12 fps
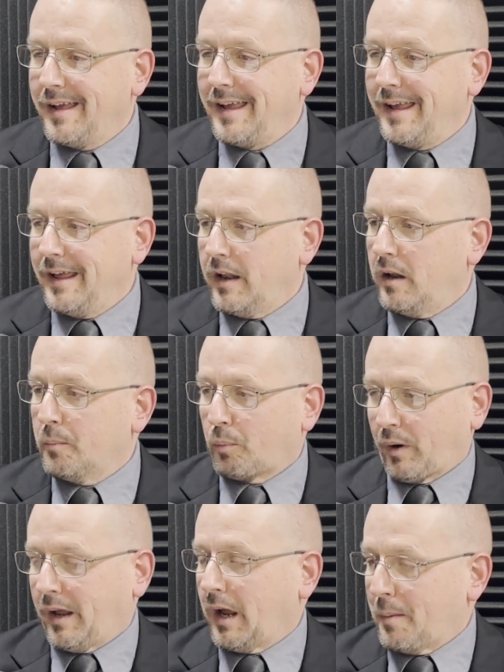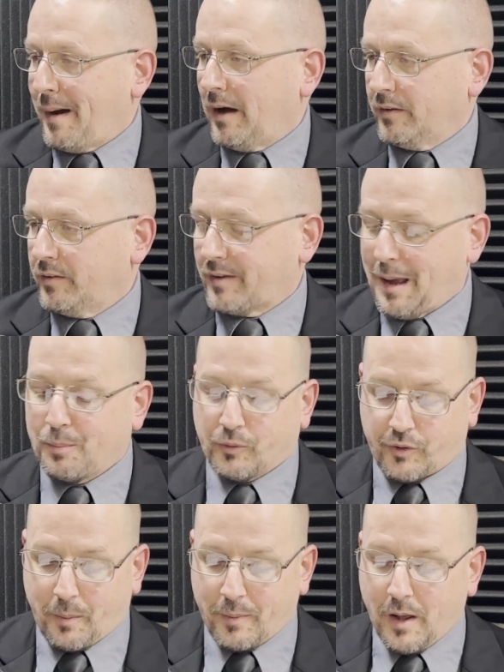in bringing about
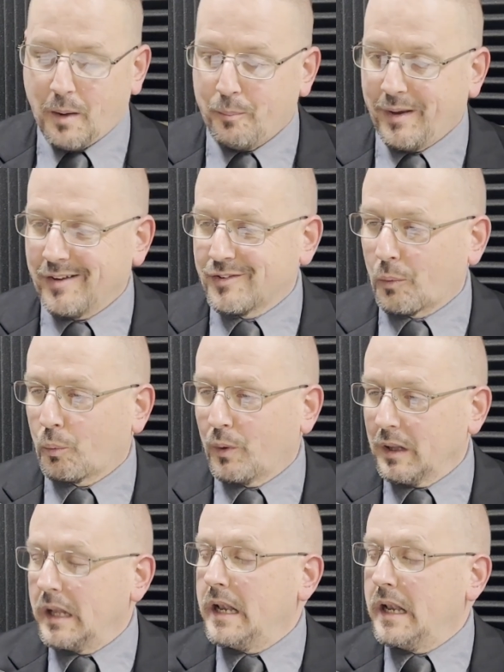discipleship because it really